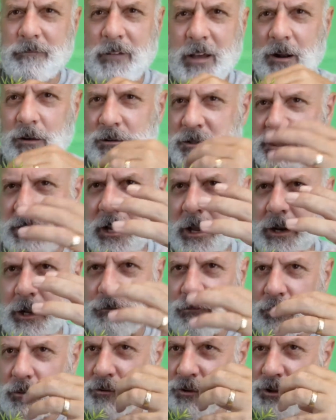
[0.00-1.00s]
If I don't see any
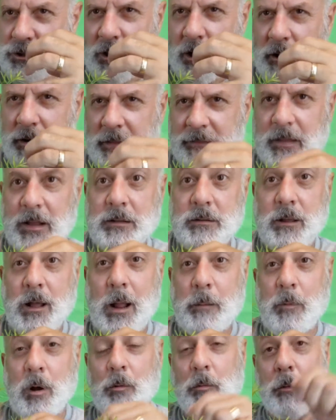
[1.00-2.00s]
roots starting at that
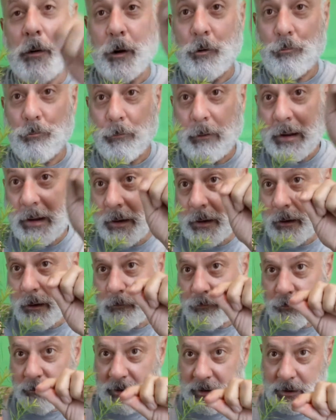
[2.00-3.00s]
time, I'm going to
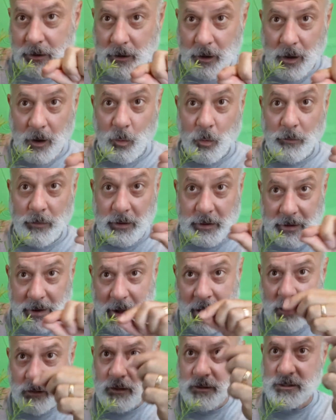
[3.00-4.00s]
recut where the
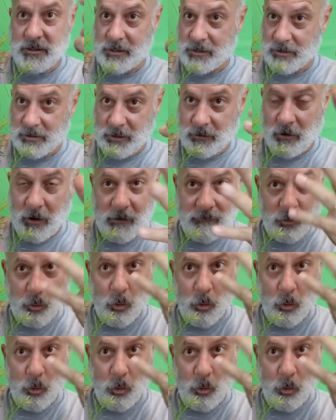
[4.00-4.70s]
callus is, so I'll have